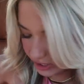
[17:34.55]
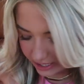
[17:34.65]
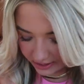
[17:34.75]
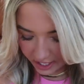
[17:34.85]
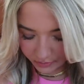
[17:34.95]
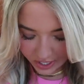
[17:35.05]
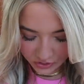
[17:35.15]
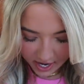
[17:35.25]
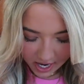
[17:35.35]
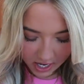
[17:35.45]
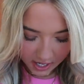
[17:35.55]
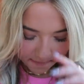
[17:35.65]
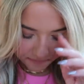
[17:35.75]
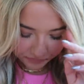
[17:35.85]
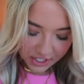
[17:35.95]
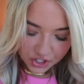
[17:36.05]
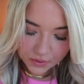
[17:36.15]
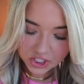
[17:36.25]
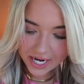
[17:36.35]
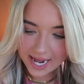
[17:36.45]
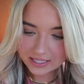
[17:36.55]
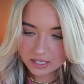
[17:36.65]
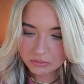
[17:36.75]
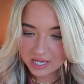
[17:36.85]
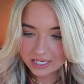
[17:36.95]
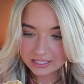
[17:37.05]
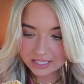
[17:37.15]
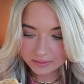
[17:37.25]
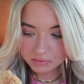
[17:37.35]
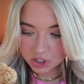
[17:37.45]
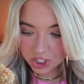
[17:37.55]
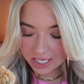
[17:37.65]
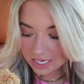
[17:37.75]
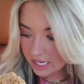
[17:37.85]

Set that right there. I do wish I had something to dip the chicken